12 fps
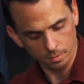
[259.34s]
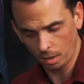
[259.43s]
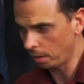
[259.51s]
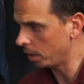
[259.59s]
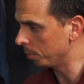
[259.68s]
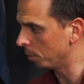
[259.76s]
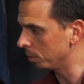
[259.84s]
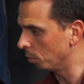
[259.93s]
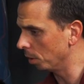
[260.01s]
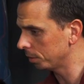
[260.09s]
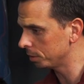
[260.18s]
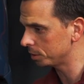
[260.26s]
I'm going to
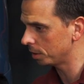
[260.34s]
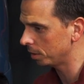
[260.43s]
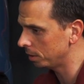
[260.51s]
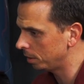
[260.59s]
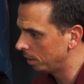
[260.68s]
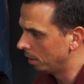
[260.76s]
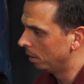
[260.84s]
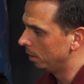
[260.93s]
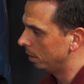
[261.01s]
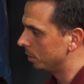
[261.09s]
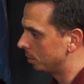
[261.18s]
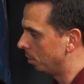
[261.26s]
work this area
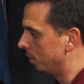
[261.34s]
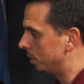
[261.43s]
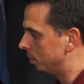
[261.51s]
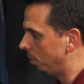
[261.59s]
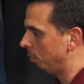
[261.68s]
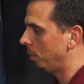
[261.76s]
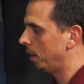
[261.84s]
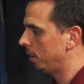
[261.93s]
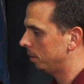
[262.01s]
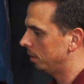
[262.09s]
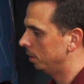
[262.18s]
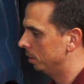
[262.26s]
until the dull paint
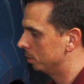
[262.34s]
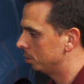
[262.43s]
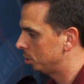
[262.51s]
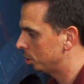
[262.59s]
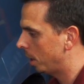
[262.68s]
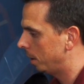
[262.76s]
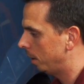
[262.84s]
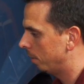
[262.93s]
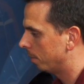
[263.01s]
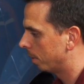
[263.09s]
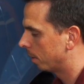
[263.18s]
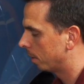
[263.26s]
is shiny.
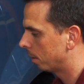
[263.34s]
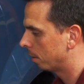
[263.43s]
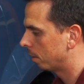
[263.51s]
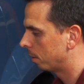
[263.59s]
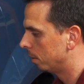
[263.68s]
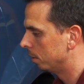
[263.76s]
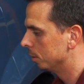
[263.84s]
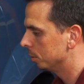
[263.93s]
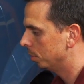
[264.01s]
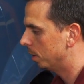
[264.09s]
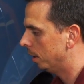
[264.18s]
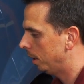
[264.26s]

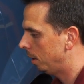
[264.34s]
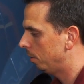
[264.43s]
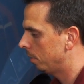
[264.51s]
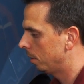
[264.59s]
Spread it out.